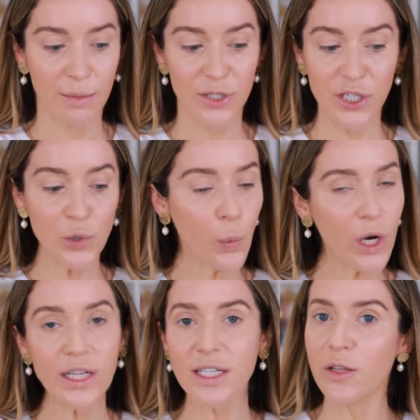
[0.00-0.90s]
But just a
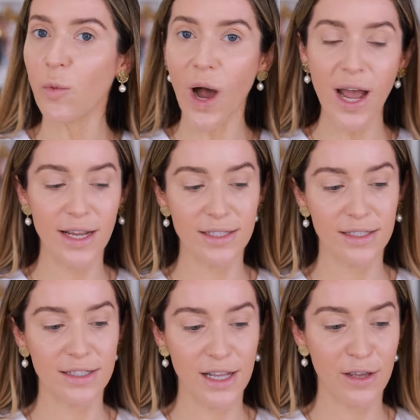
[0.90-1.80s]
word to the
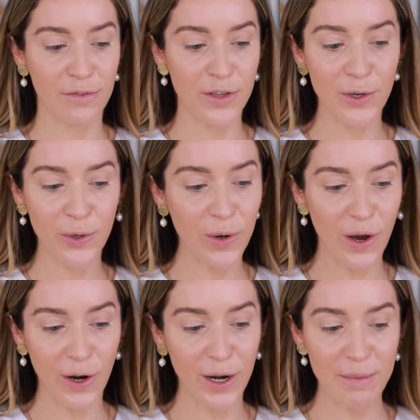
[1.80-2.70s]
wise, if you
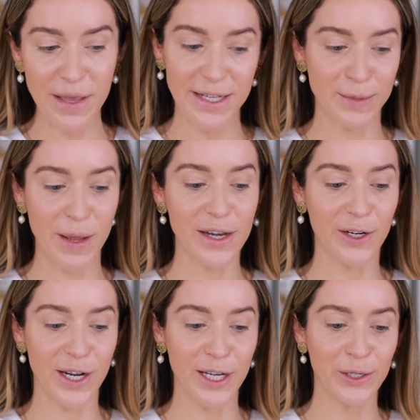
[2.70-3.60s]
are a big
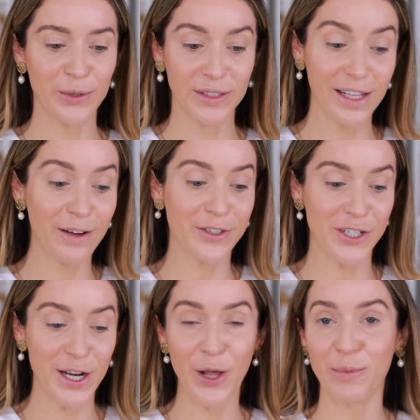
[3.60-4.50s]
spender and you love
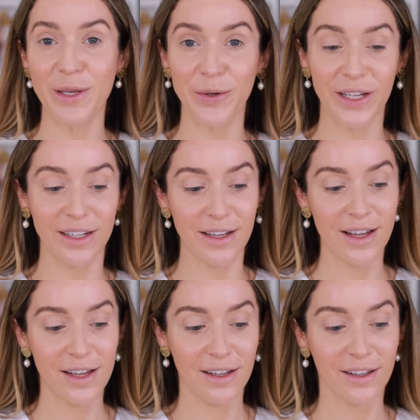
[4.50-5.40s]
Chanel beauty,
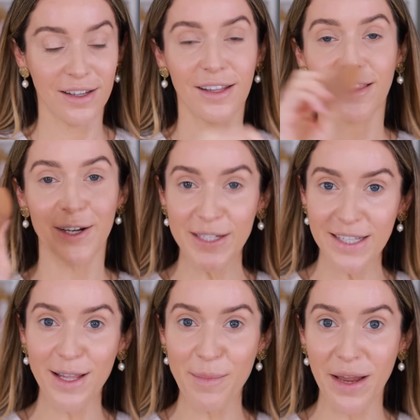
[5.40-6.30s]
there is
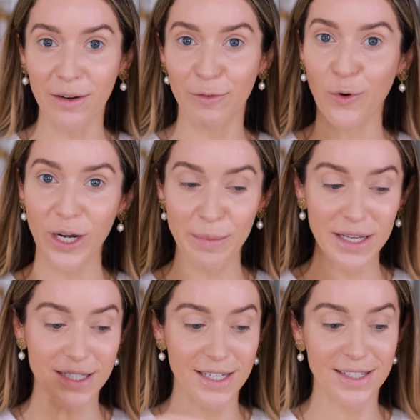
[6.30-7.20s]
a limit, 40
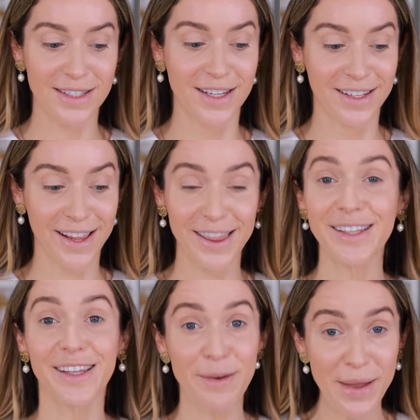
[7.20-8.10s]
pieces.
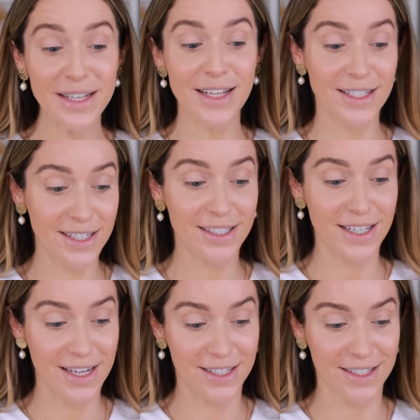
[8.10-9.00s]
The limit does
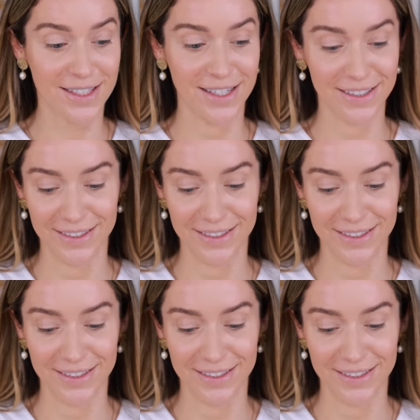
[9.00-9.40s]
exist.